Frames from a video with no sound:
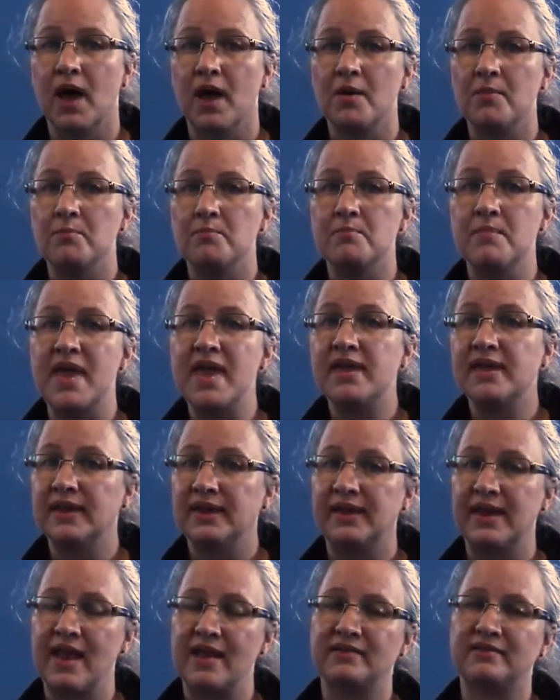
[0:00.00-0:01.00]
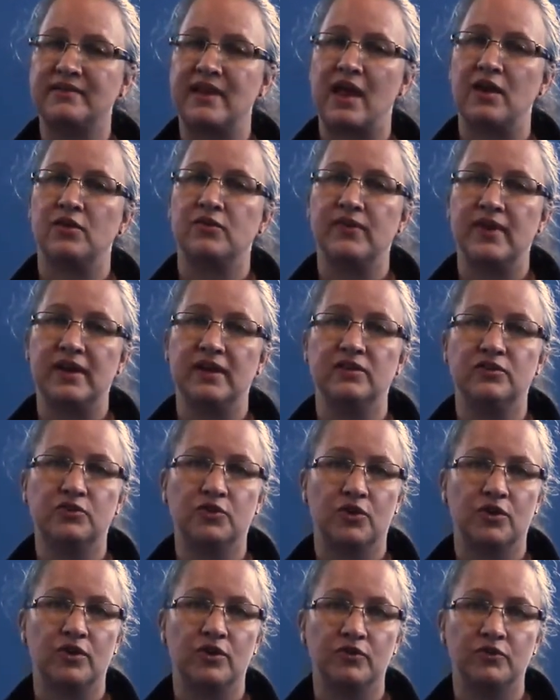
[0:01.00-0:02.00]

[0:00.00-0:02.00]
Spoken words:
make a nest out of any sort of